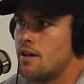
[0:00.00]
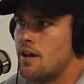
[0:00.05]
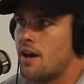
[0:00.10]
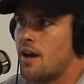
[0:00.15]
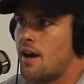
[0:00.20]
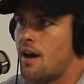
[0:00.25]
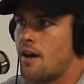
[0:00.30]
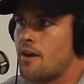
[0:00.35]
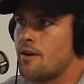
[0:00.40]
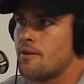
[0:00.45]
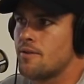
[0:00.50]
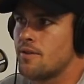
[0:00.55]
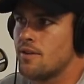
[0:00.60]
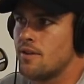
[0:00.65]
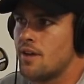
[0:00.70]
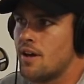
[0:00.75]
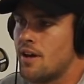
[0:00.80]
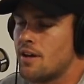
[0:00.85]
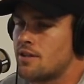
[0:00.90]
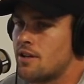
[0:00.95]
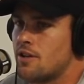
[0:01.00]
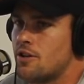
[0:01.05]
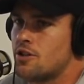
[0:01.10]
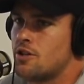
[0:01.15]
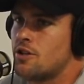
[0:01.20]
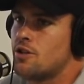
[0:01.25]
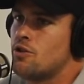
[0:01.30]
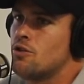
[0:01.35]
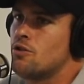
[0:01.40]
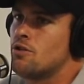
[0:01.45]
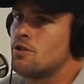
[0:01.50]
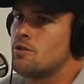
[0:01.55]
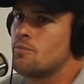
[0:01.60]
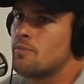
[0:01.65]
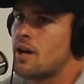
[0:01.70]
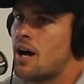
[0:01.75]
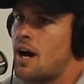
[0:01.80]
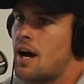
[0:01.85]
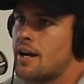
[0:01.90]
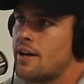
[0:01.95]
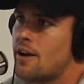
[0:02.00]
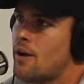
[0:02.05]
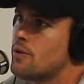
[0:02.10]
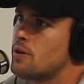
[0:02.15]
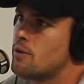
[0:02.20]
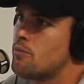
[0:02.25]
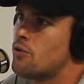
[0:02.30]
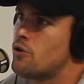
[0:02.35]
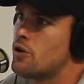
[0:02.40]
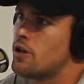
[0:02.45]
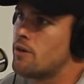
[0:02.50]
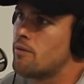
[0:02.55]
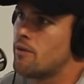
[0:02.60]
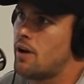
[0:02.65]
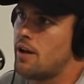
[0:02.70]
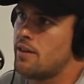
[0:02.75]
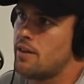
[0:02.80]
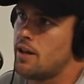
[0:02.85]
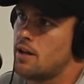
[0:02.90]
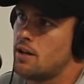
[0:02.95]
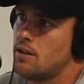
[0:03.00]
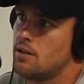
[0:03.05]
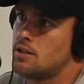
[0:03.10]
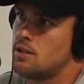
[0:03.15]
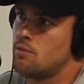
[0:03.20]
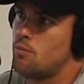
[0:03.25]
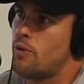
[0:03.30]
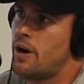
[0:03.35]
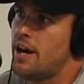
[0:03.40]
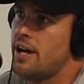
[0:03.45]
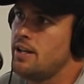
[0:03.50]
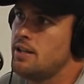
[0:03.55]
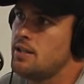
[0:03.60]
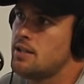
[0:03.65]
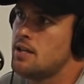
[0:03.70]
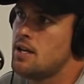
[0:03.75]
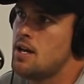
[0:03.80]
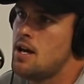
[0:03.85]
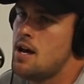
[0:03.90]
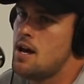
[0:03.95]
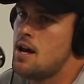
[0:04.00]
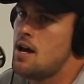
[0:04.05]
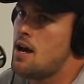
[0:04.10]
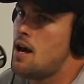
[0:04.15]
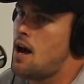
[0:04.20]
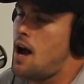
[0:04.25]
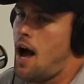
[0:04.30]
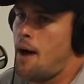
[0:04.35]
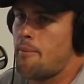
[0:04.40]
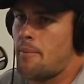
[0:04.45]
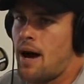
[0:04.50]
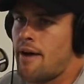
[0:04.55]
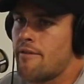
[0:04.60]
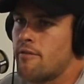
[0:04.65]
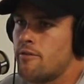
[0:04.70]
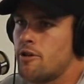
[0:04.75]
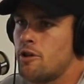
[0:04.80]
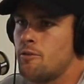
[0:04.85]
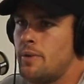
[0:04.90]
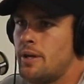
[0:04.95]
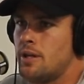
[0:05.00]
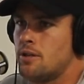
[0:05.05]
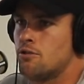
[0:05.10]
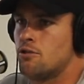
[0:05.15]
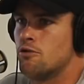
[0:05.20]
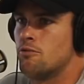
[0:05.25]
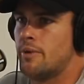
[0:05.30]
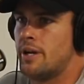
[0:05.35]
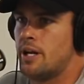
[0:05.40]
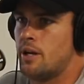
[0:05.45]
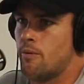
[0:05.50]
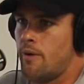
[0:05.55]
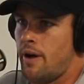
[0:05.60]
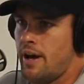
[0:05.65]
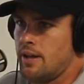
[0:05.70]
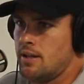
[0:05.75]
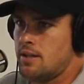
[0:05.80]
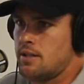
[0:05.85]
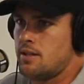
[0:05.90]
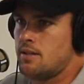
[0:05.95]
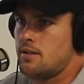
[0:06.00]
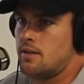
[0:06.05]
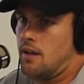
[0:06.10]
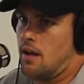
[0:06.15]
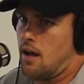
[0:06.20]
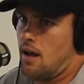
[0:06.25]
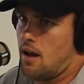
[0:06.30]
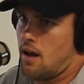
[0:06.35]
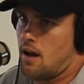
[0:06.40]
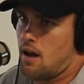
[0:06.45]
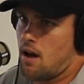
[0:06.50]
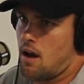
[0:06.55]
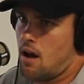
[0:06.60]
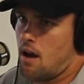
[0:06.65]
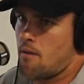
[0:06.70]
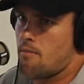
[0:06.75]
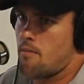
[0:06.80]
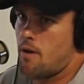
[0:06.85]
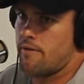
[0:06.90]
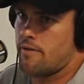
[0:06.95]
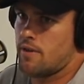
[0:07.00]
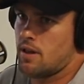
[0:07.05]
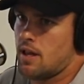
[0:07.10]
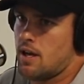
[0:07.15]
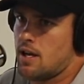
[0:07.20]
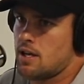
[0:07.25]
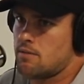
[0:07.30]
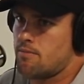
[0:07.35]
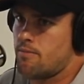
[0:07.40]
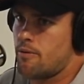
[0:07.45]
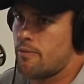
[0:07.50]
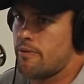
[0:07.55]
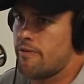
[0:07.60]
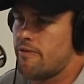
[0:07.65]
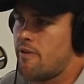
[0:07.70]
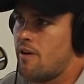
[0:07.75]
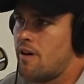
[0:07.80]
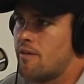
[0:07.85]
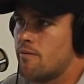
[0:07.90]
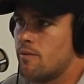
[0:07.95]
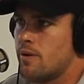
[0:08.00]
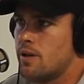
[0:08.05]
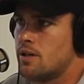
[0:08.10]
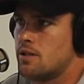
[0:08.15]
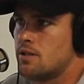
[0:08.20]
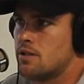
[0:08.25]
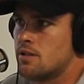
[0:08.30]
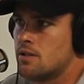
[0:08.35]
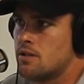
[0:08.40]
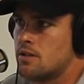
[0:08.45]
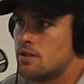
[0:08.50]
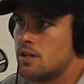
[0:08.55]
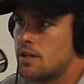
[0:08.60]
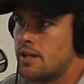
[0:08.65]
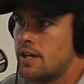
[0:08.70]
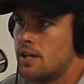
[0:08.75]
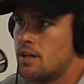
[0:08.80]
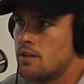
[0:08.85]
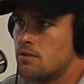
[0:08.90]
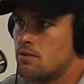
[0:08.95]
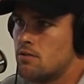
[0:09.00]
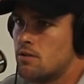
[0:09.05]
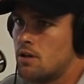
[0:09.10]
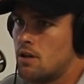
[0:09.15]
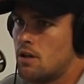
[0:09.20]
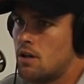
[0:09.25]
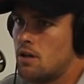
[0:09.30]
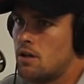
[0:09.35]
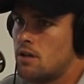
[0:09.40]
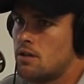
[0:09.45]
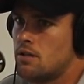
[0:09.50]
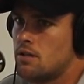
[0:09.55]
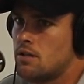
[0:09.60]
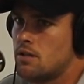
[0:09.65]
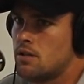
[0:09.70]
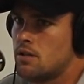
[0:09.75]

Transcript: Yeah. So I usually do some cardio in the morning and then some weights. I haven't really been doing many weights over the last probably 5 weeks just because I need to sort of